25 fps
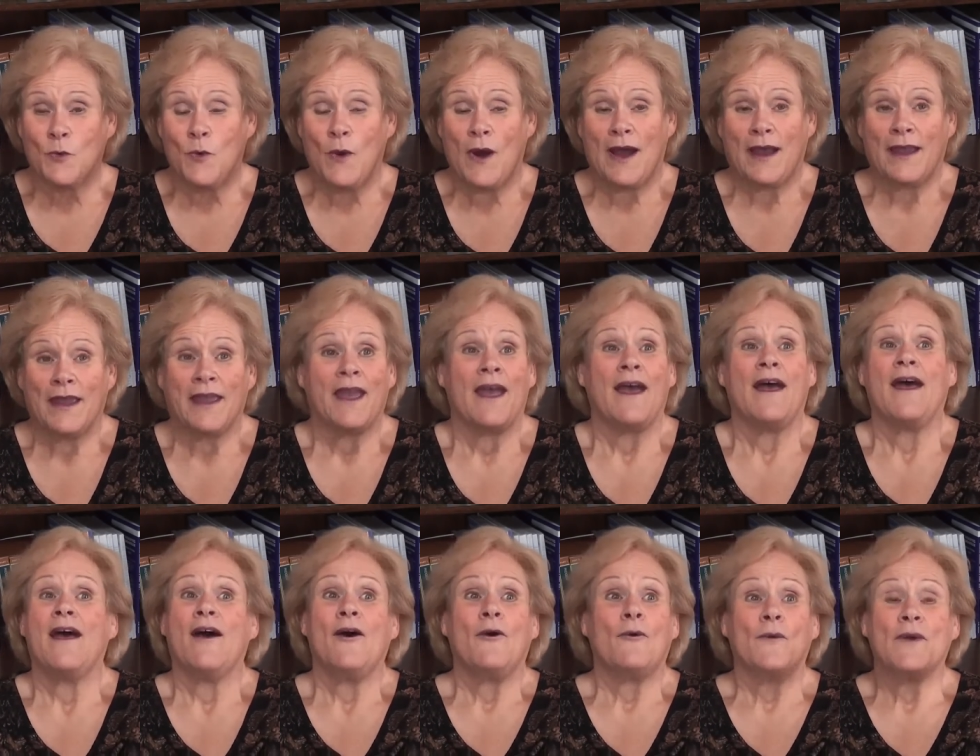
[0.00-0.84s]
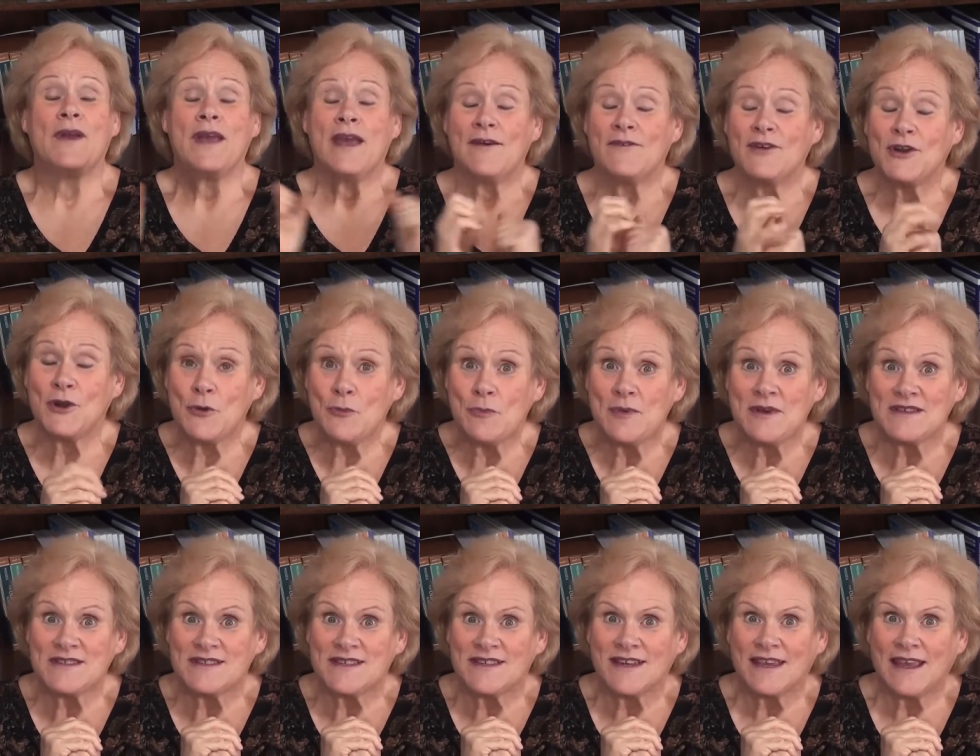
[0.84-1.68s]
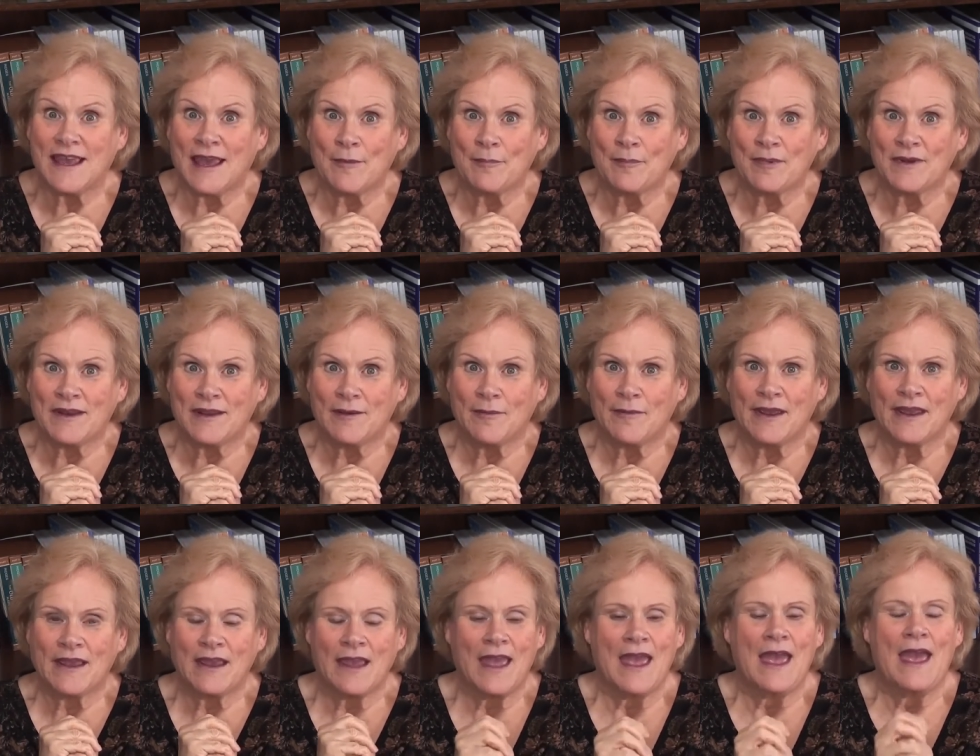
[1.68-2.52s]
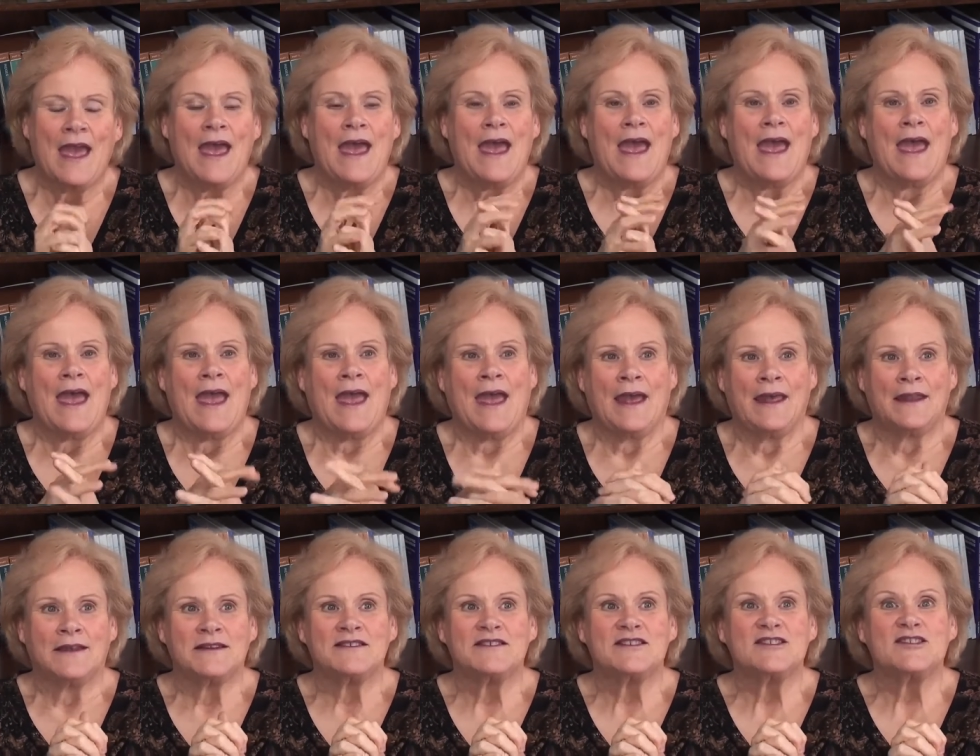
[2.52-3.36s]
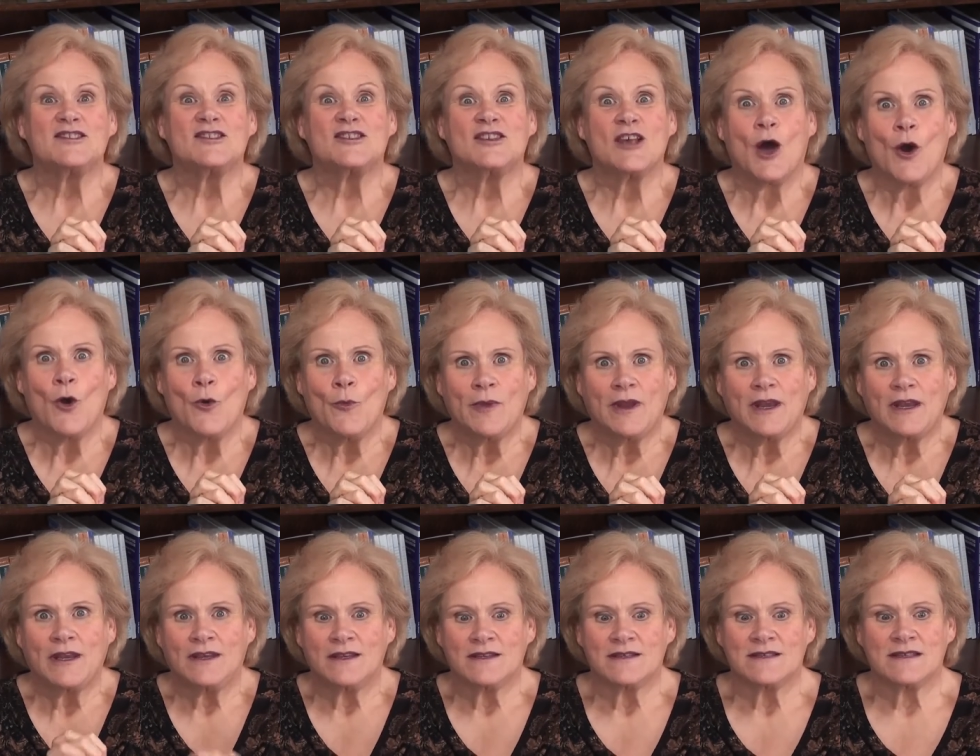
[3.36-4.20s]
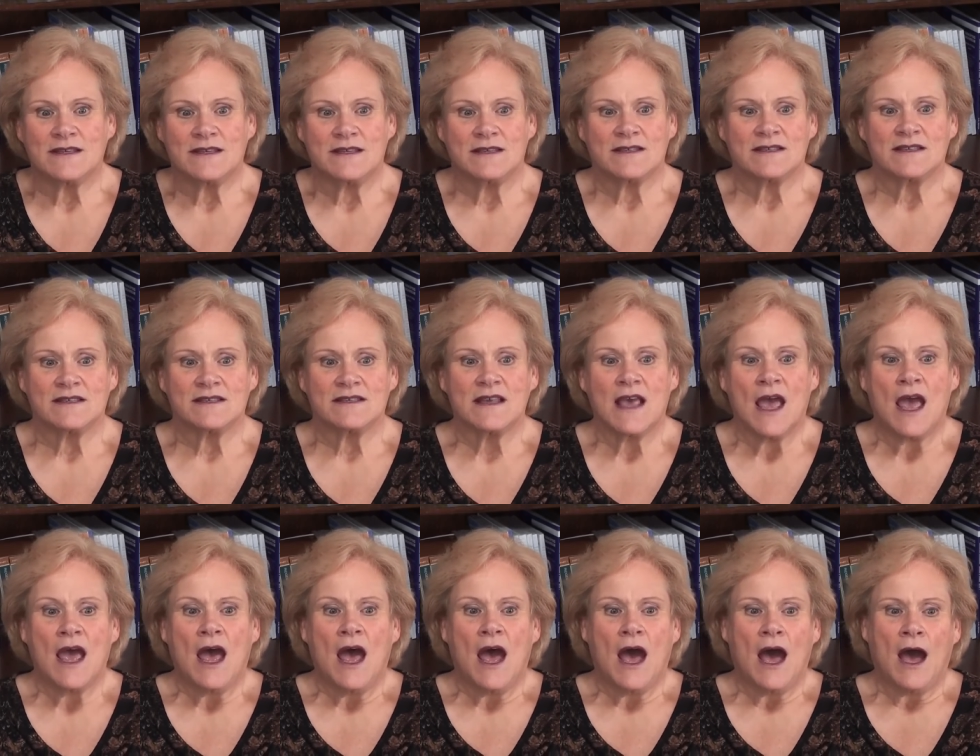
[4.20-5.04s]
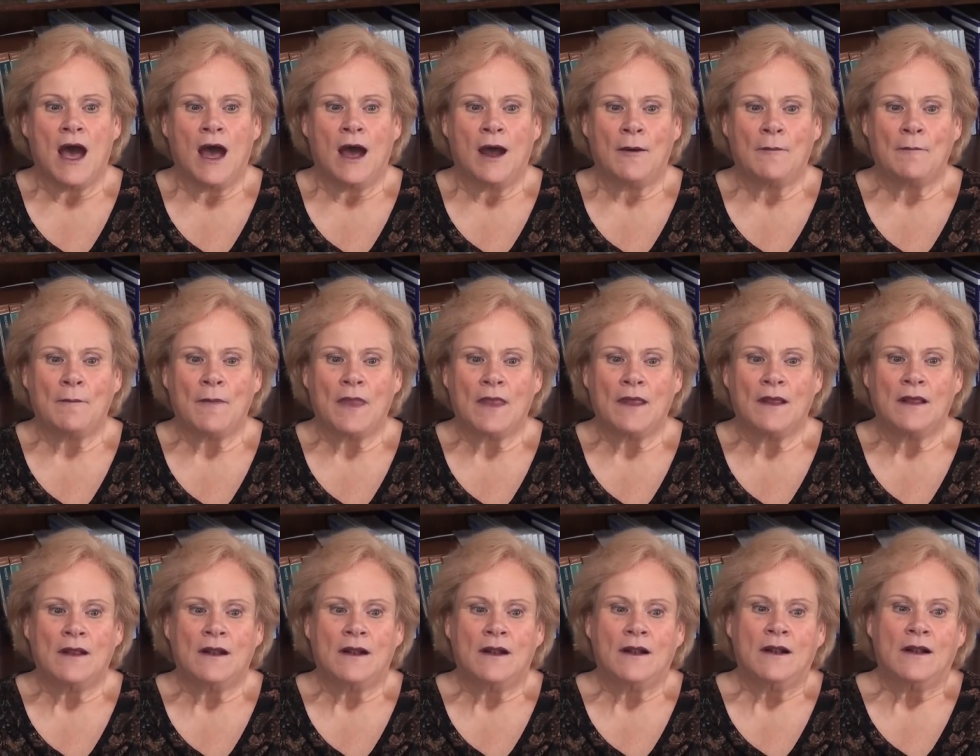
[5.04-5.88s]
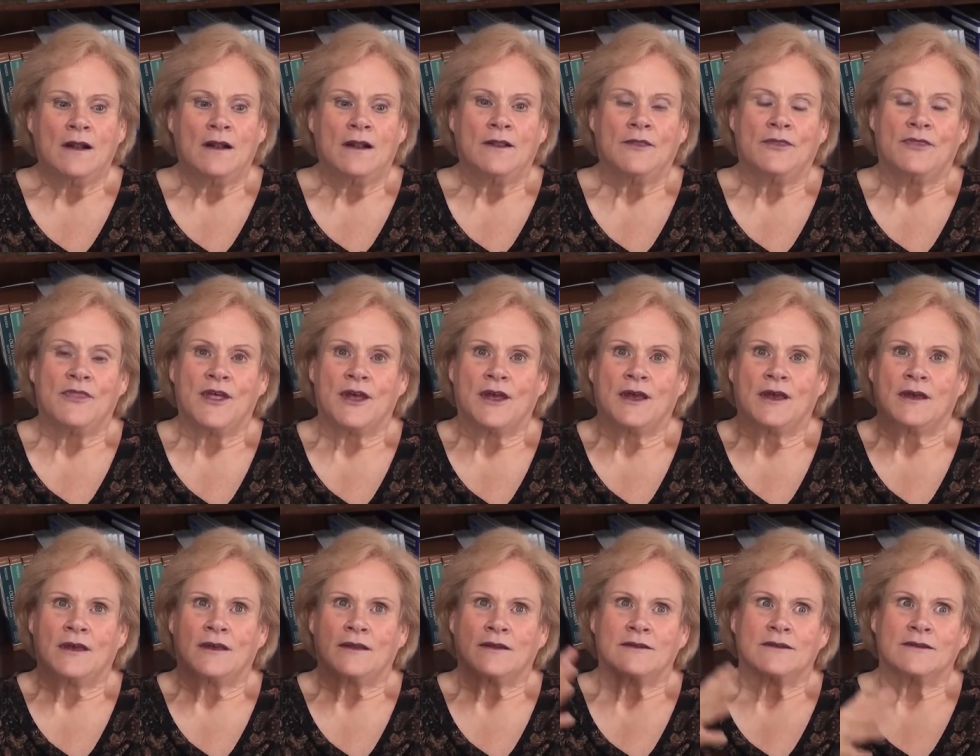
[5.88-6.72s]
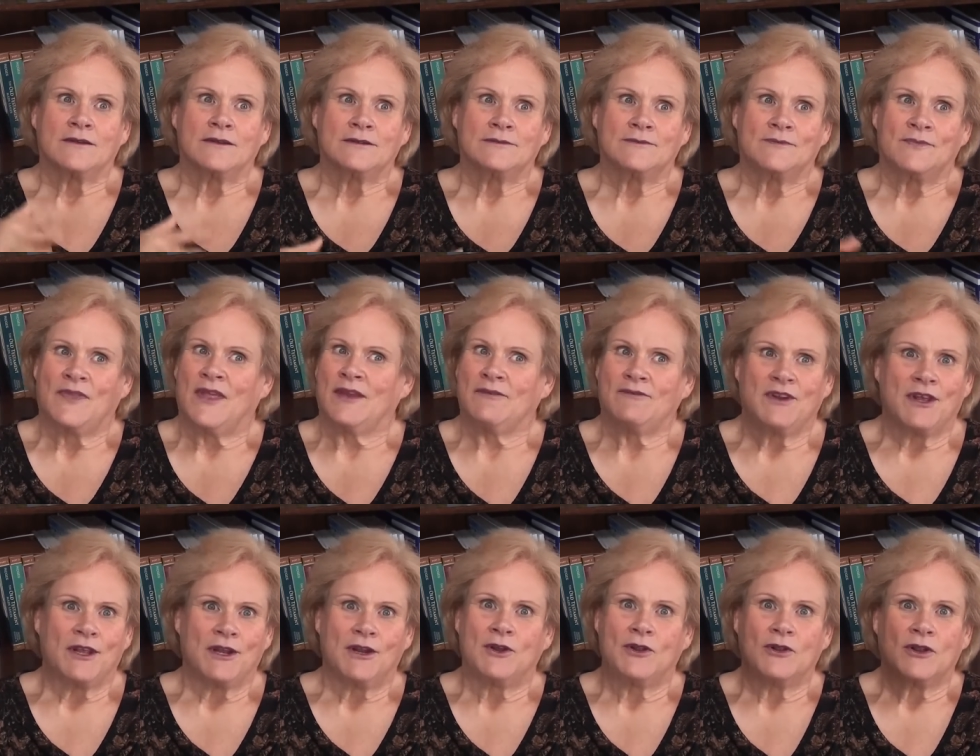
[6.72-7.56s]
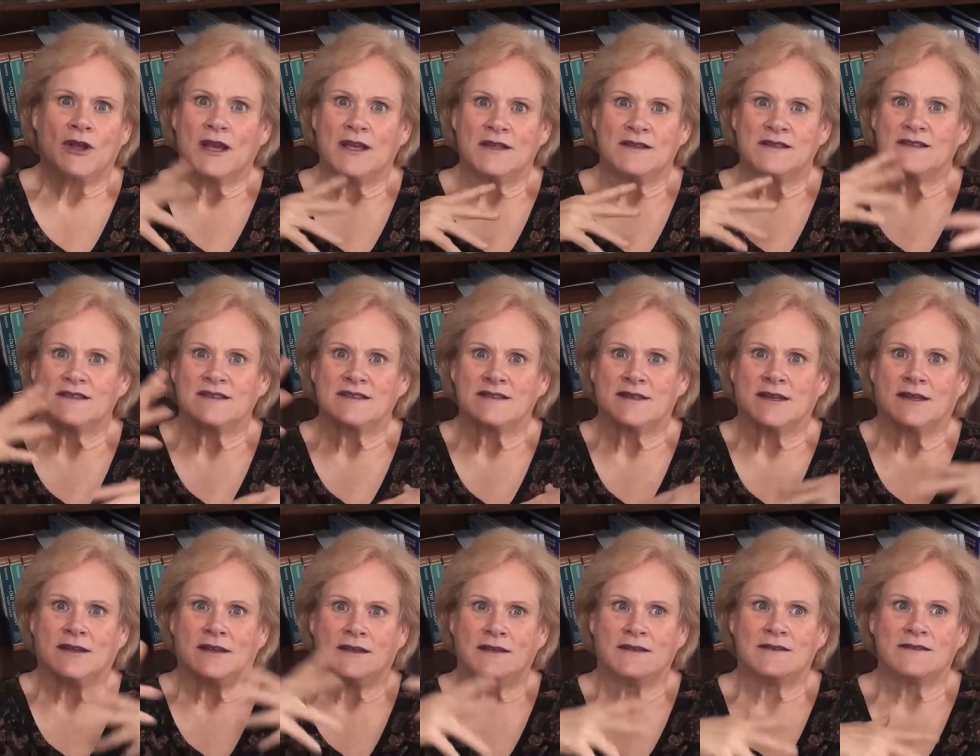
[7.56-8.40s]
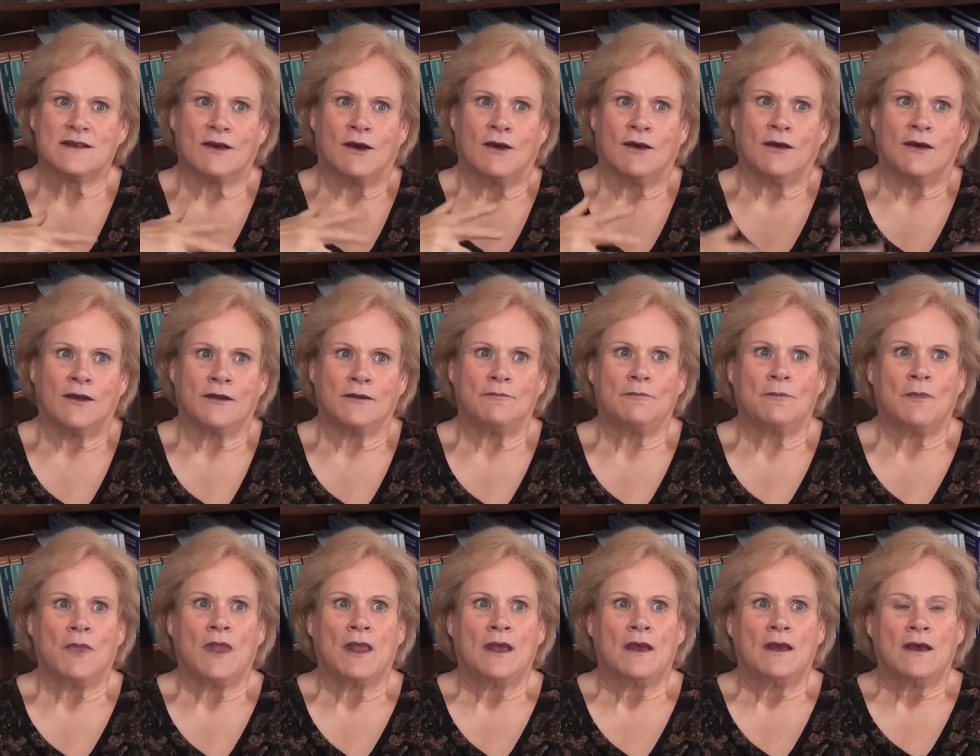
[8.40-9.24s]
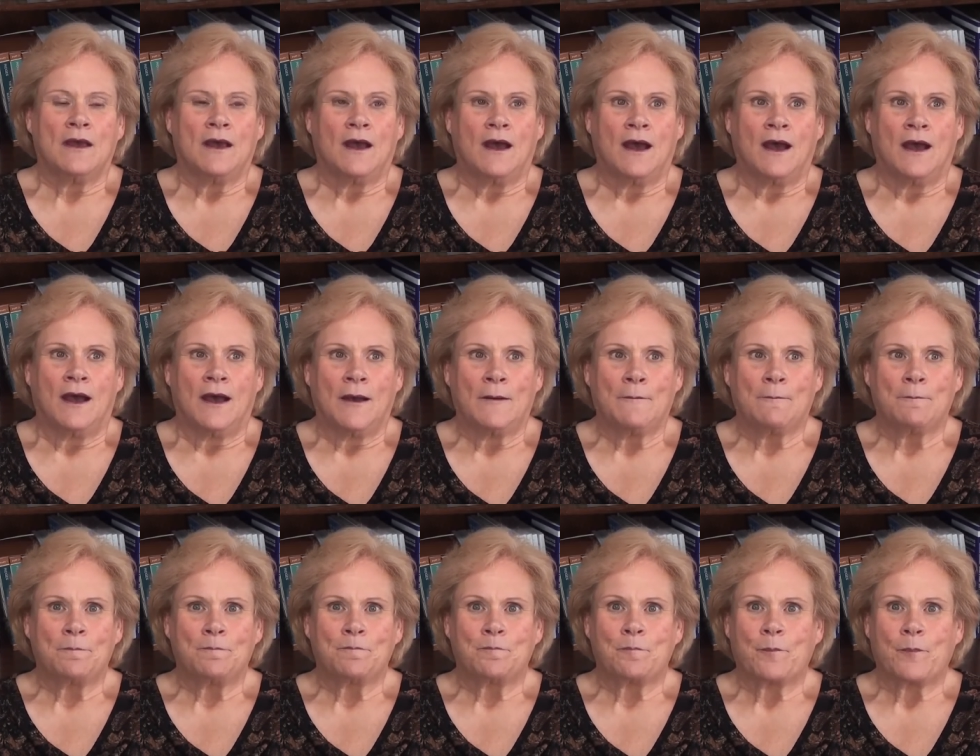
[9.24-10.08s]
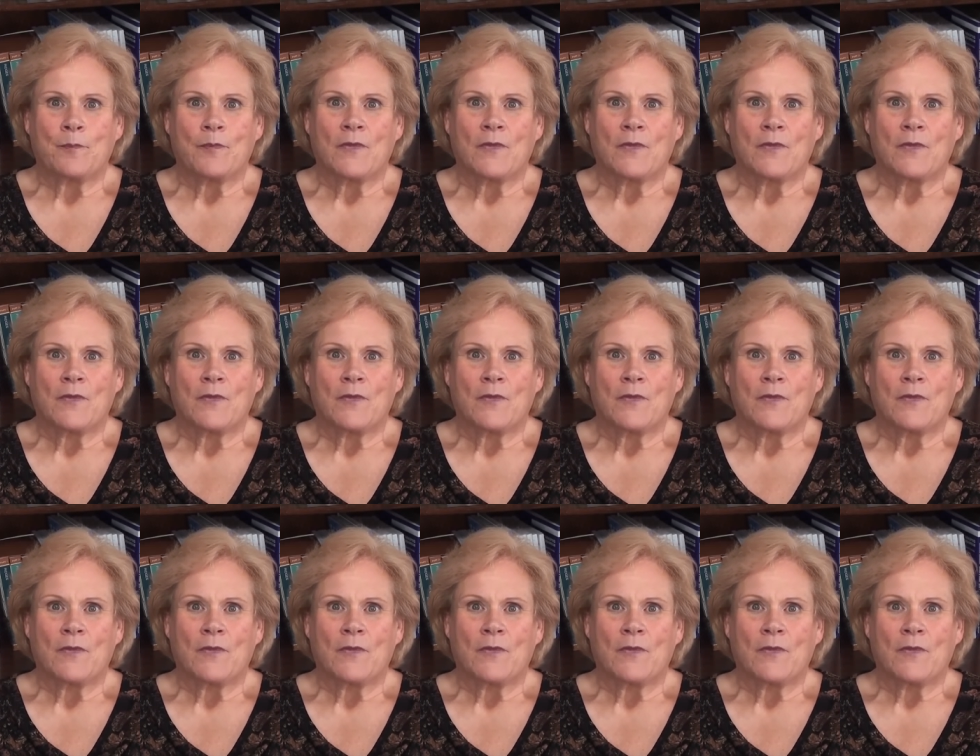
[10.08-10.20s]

why we have an obesity epidemic and so many diseases. Um, the, they've done all kinds of studies on um,